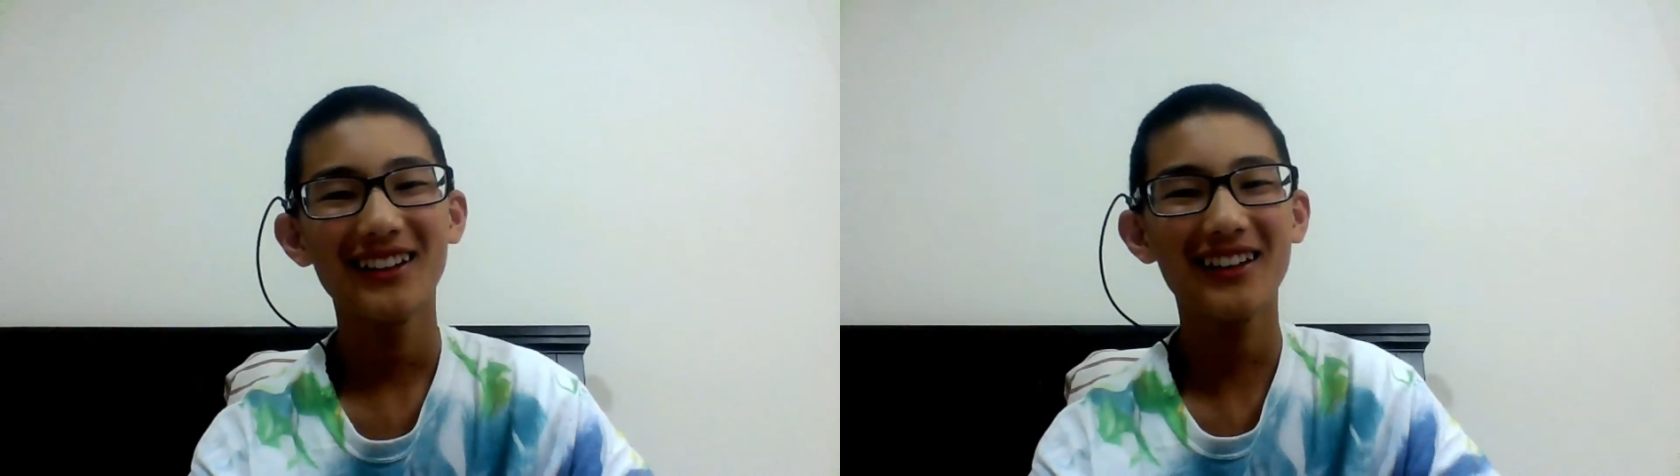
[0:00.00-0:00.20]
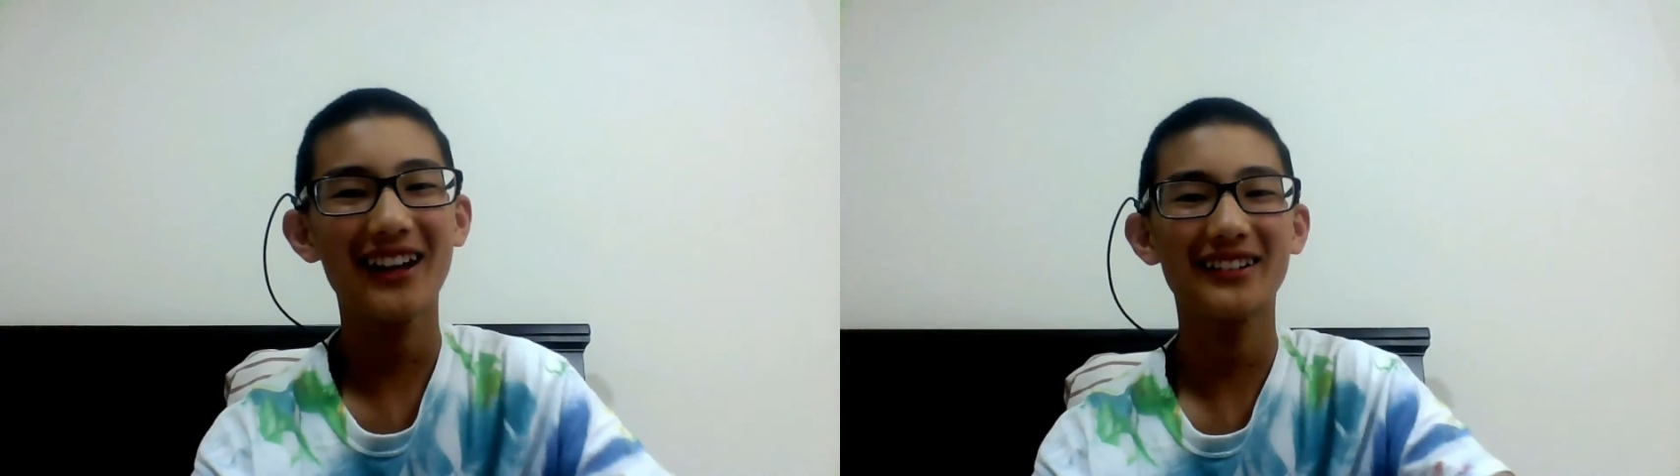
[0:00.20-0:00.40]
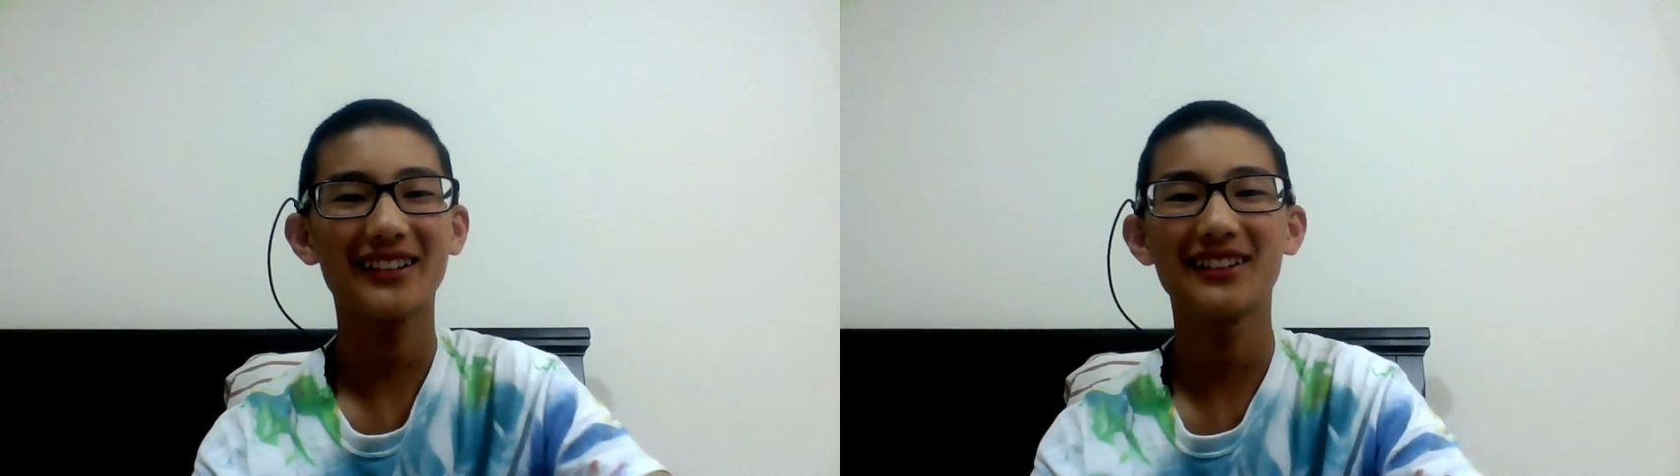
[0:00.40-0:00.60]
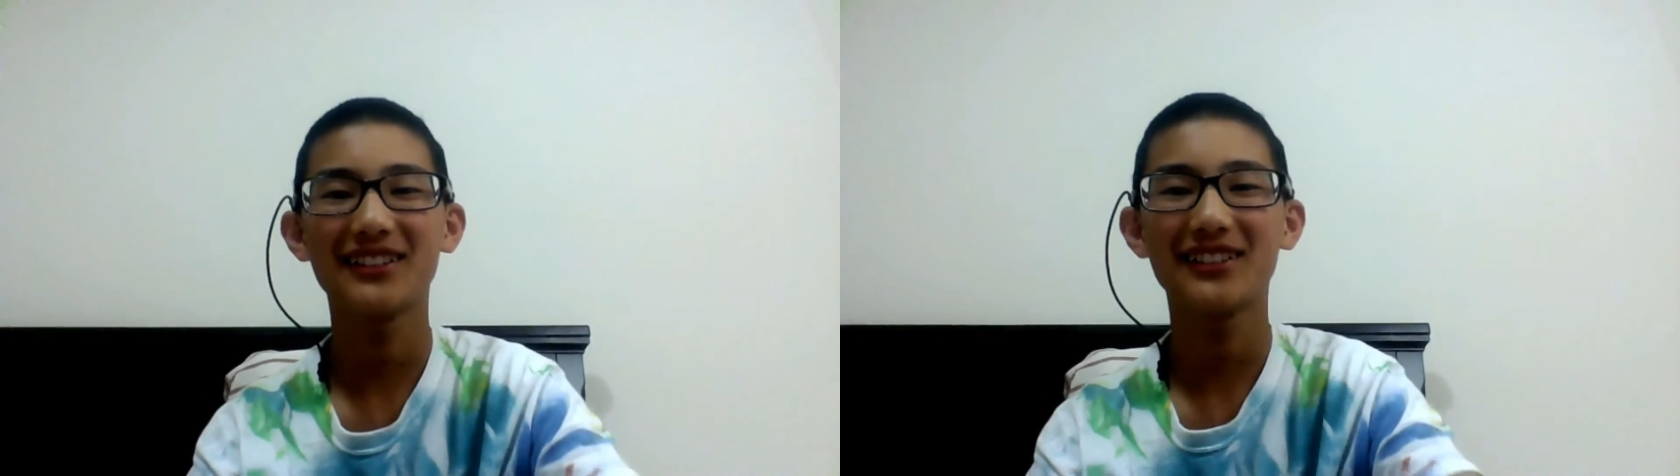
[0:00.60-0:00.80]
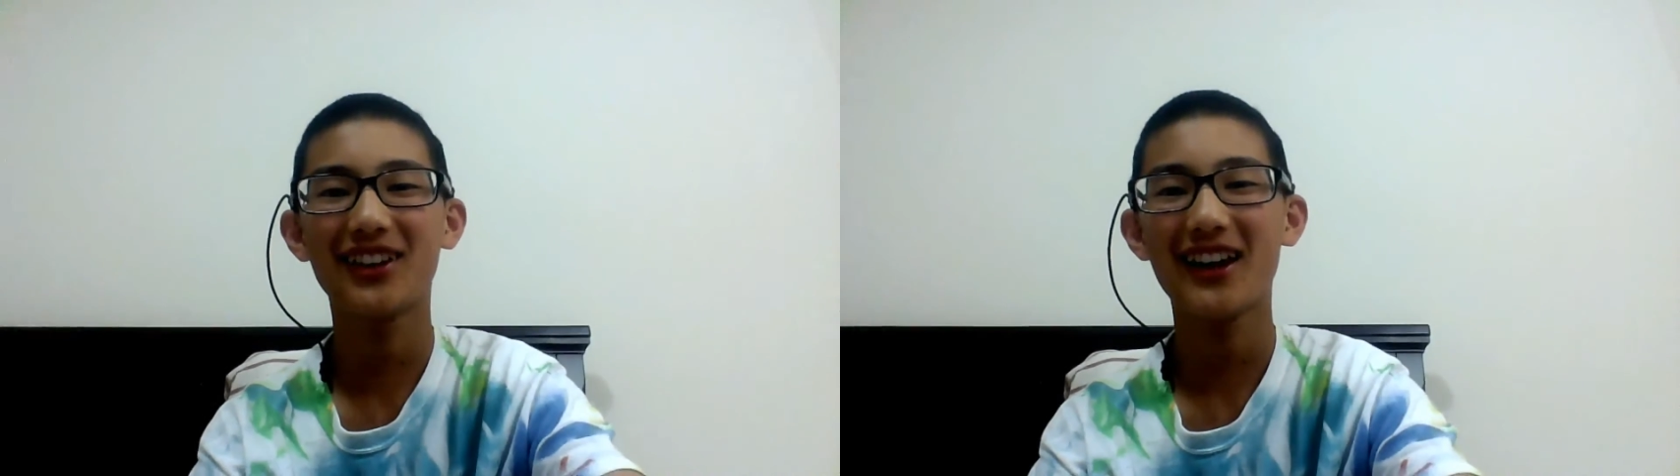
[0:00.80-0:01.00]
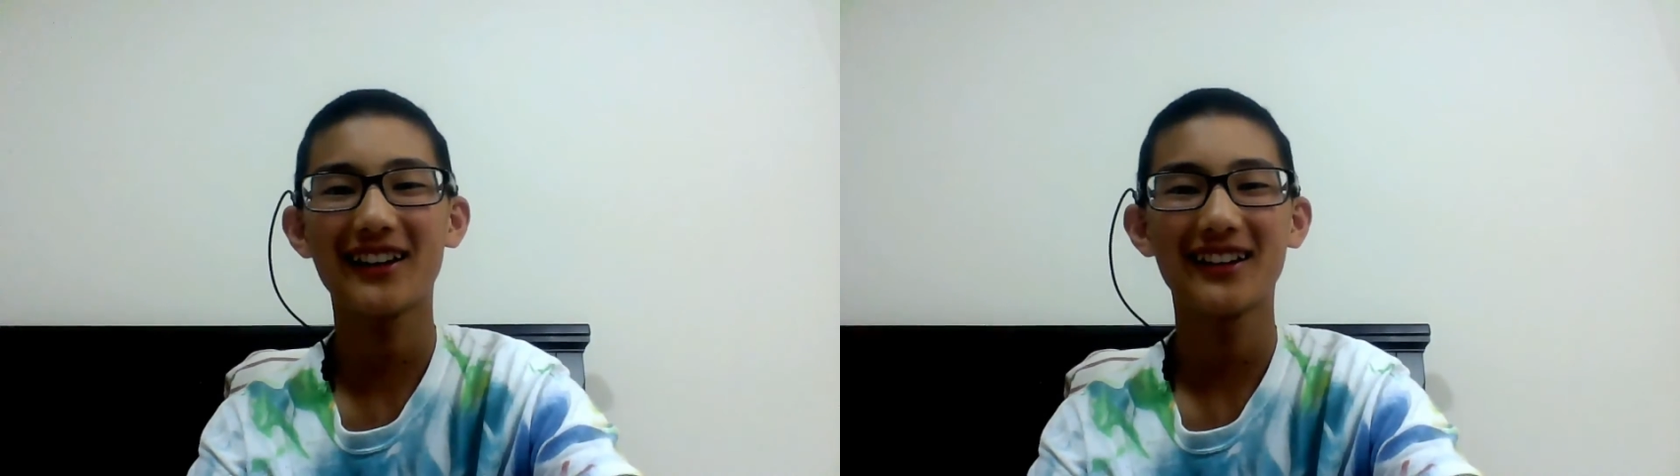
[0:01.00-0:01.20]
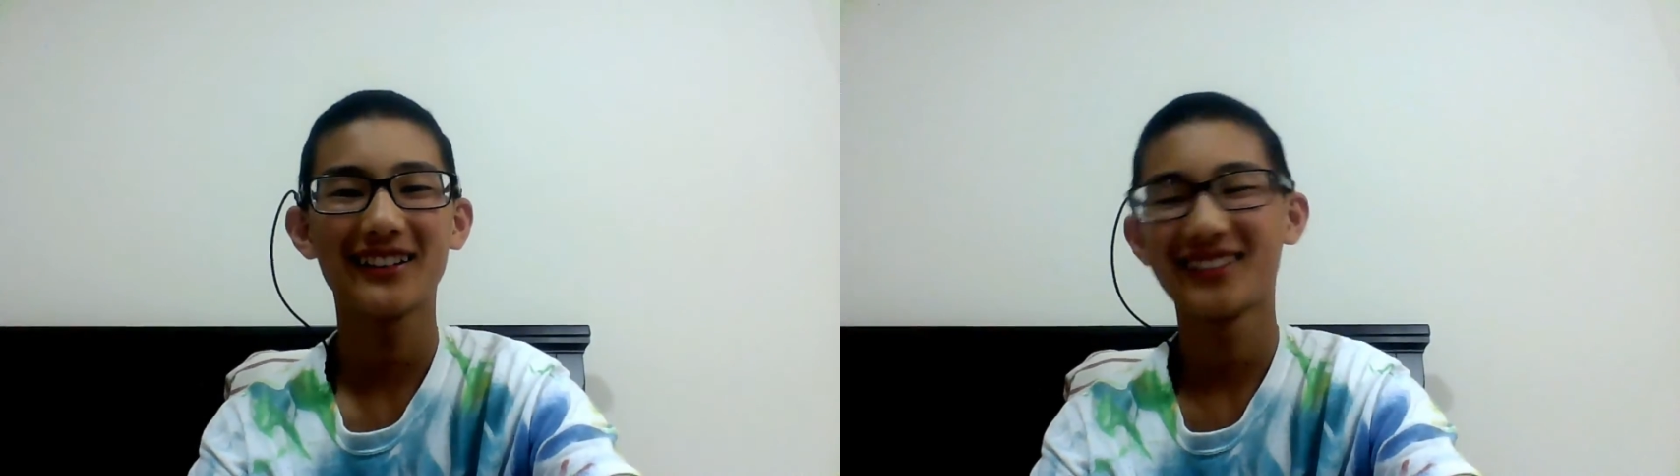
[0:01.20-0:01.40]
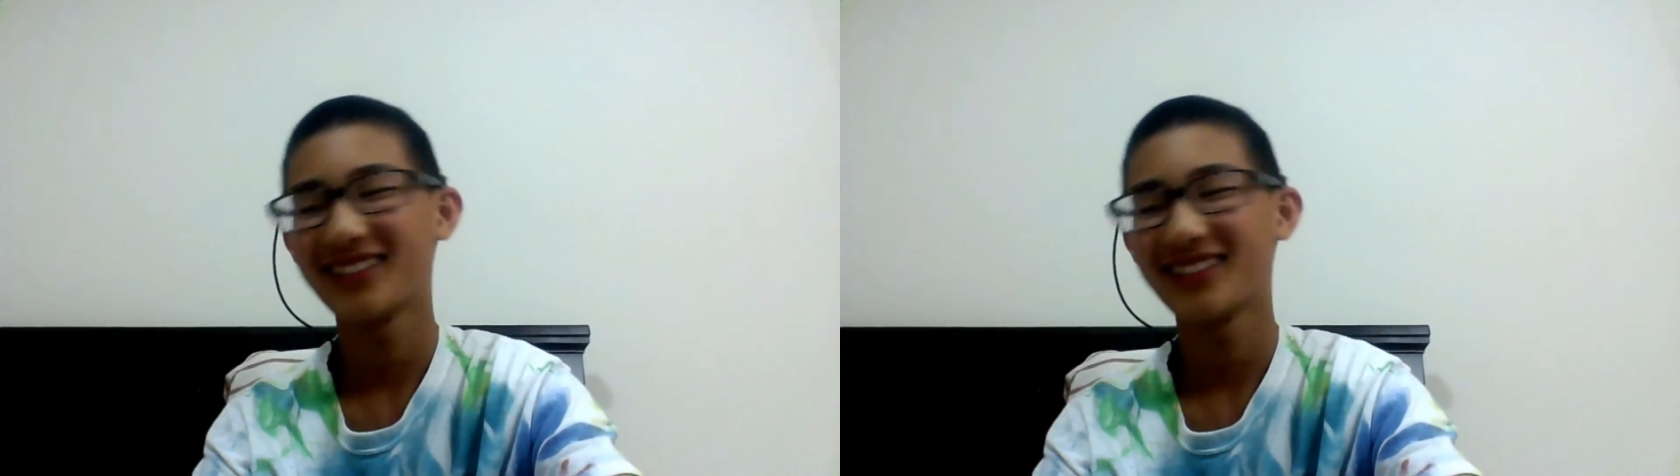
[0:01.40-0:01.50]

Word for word: you guys can stalk.